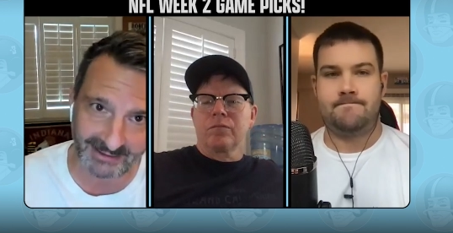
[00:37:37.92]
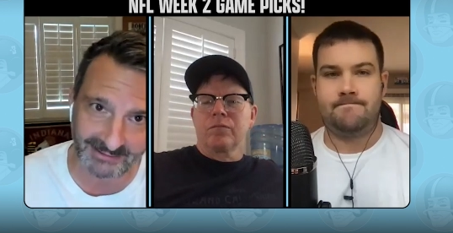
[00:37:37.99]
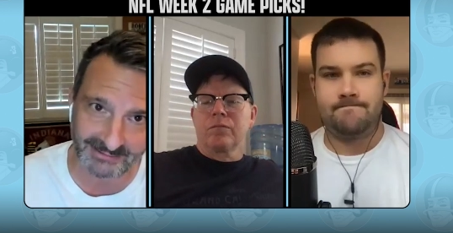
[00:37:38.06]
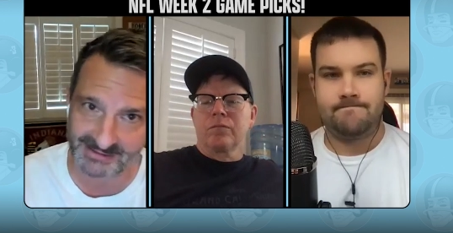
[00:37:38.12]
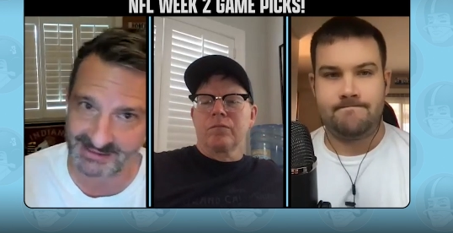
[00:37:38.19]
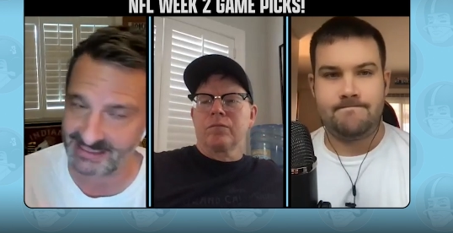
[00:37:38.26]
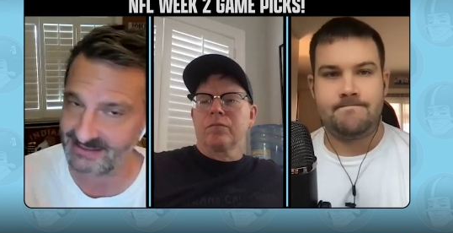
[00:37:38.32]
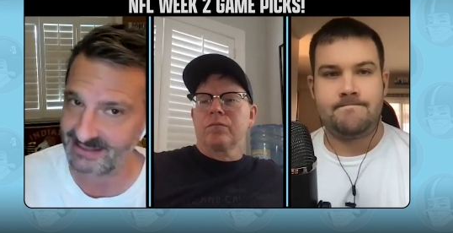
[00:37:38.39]

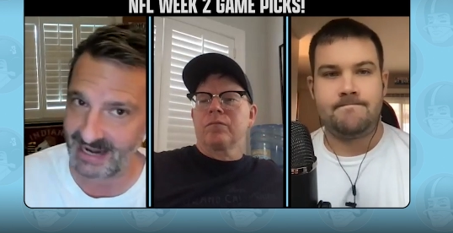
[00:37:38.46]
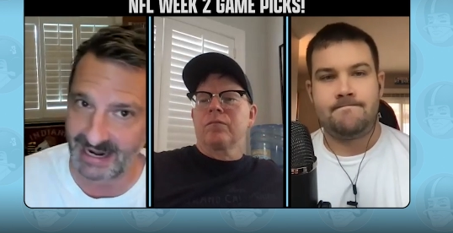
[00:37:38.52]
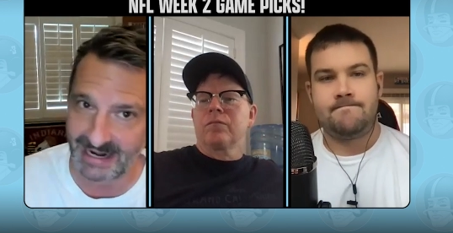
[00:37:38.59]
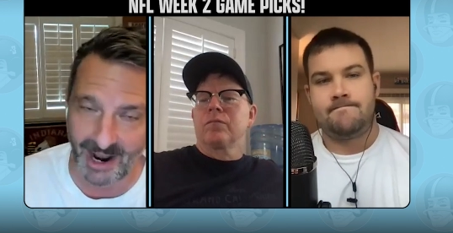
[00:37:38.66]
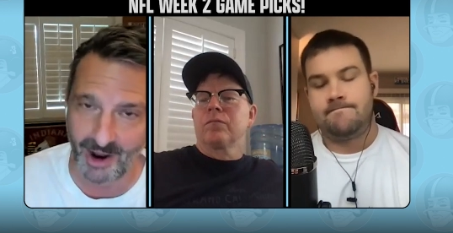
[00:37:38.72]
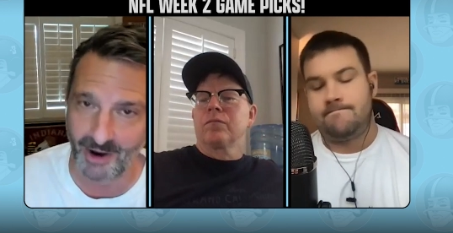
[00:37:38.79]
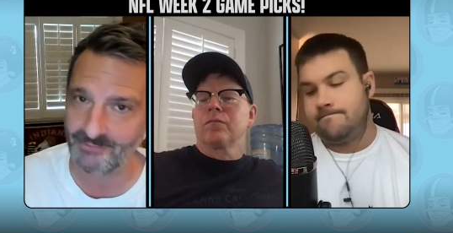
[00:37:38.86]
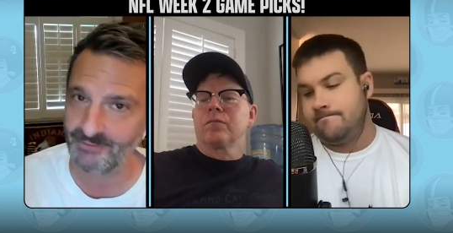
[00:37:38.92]
Speaker 1: season ain't
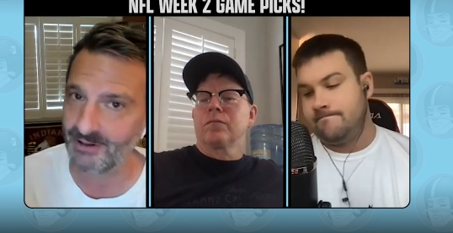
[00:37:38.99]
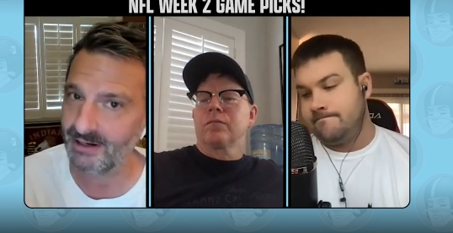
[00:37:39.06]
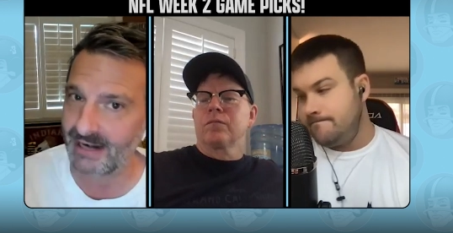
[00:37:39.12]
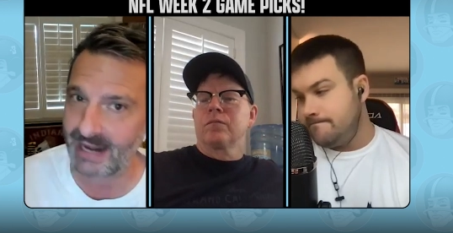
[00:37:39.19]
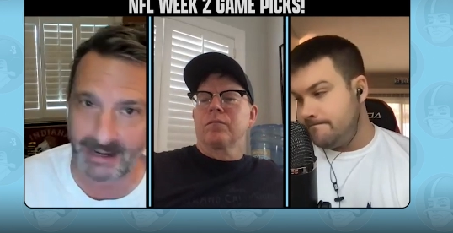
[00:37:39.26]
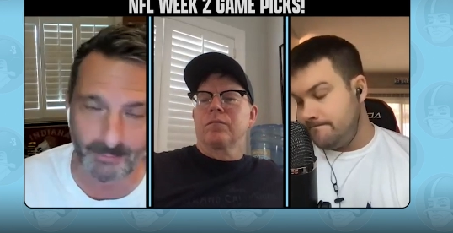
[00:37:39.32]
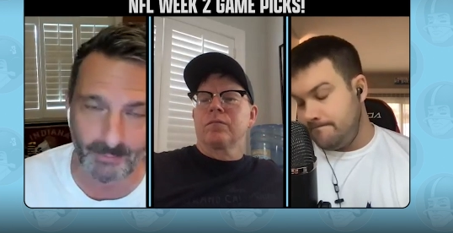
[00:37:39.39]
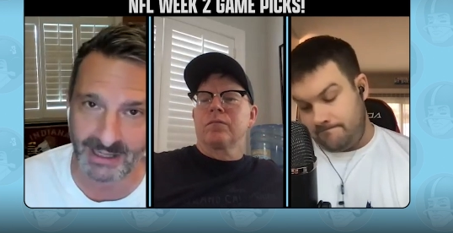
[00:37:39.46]
over. It
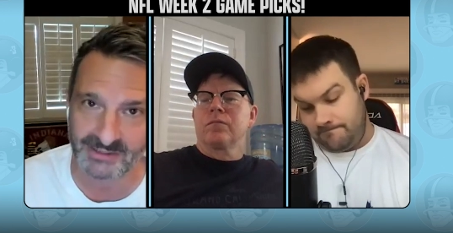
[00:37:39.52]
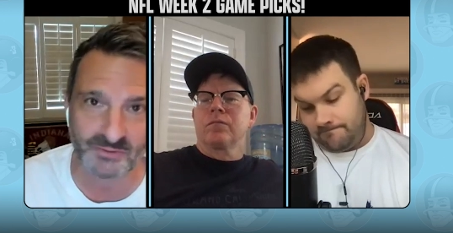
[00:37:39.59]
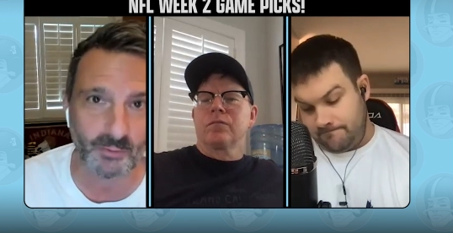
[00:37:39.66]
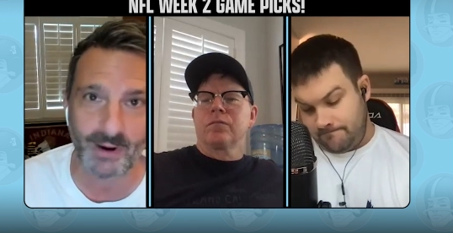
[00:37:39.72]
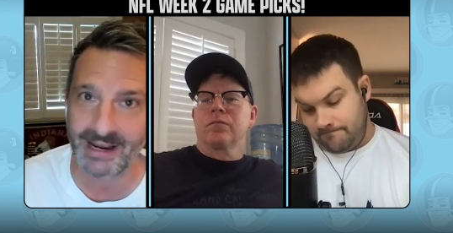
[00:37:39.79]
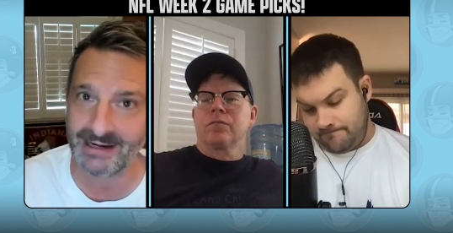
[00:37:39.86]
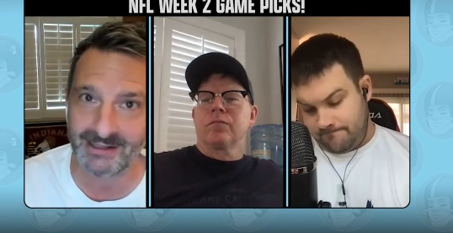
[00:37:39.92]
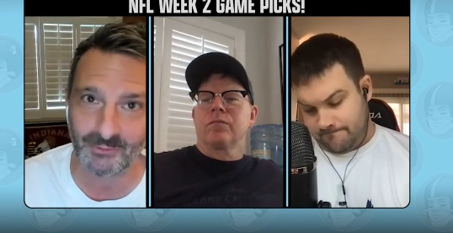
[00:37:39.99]
ain't must
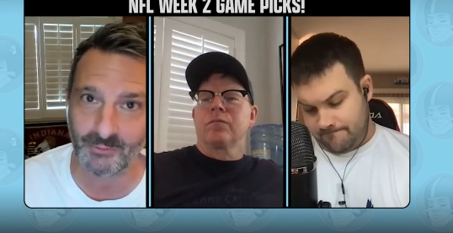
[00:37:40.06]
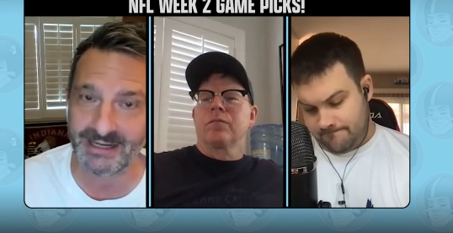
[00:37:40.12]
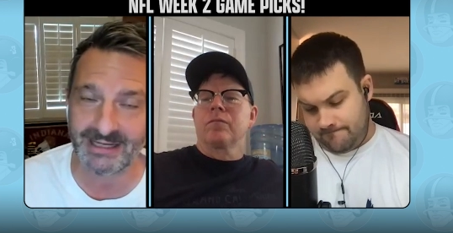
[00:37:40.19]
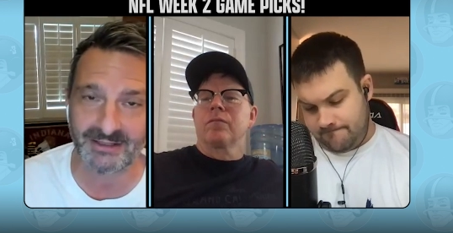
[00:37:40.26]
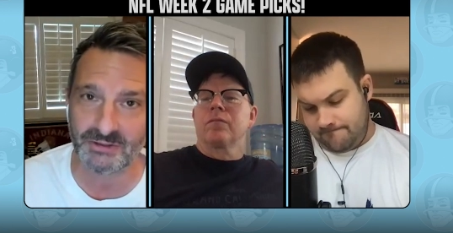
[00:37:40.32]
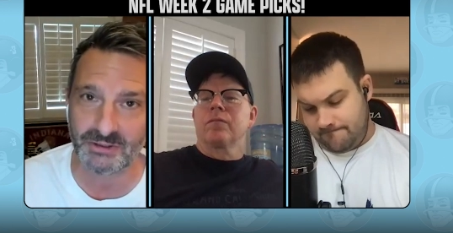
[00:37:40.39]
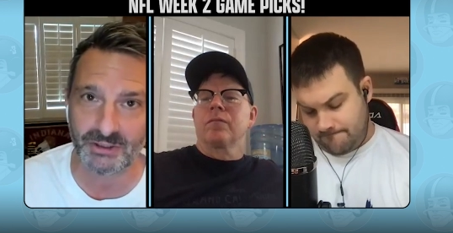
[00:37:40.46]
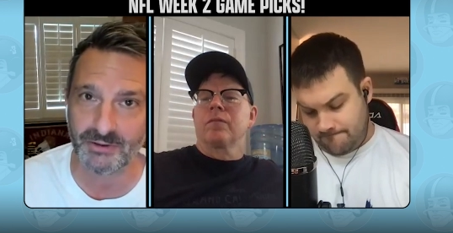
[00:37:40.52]
win in week
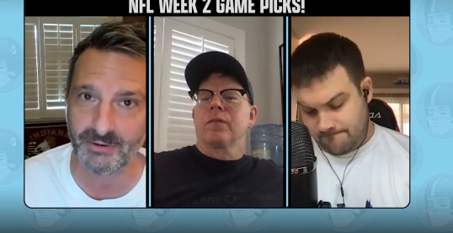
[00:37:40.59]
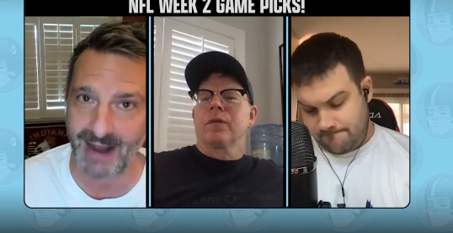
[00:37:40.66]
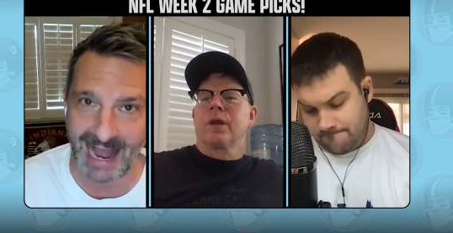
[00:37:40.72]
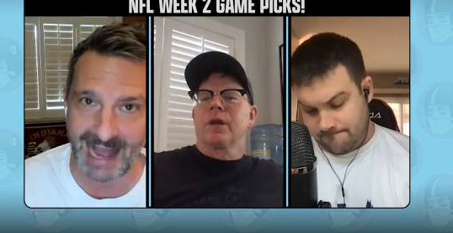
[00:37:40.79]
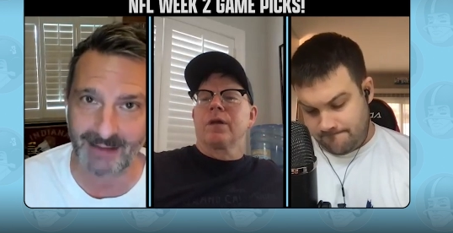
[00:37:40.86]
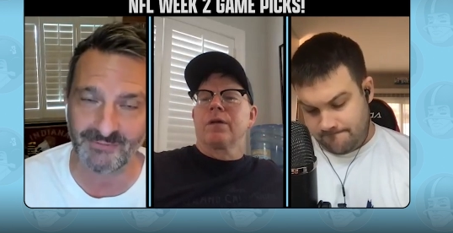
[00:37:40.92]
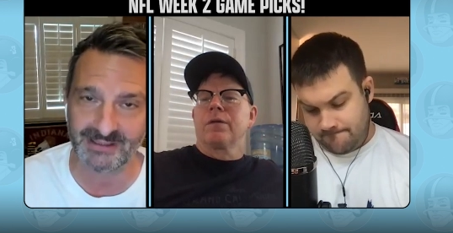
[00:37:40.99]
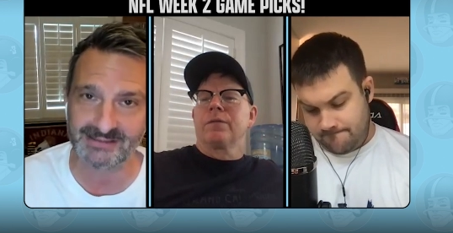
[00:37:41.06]
two,
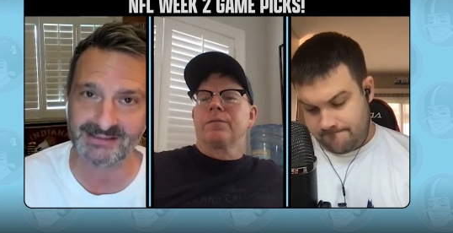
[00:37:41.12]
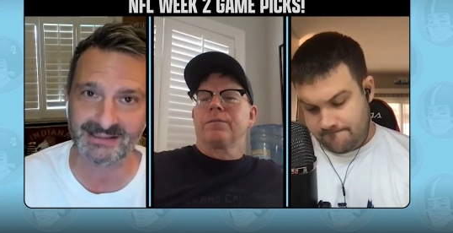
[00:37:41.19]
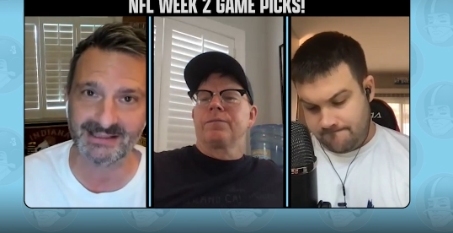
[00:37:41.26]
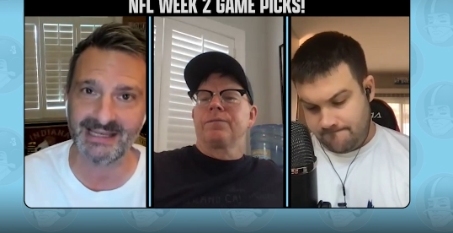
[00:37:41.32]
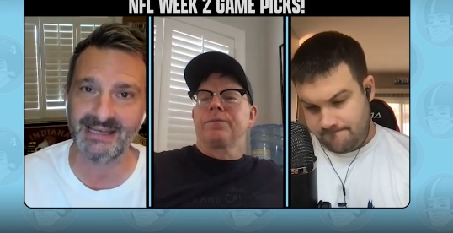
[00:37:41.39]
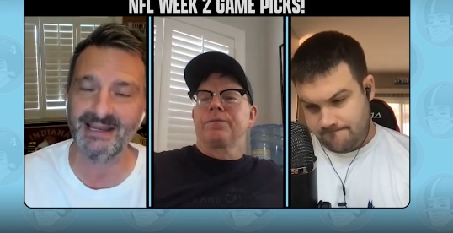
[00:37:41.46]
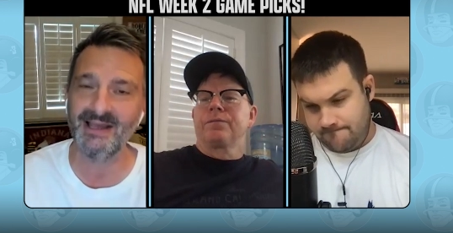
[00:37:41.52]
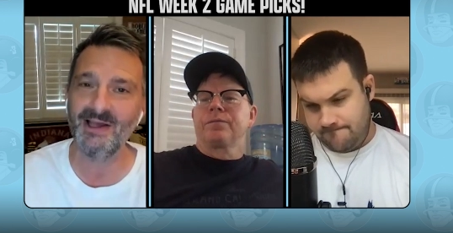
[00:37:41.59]

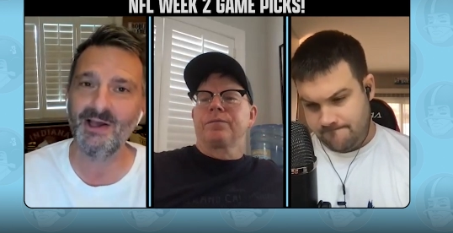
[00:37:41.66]
obviously.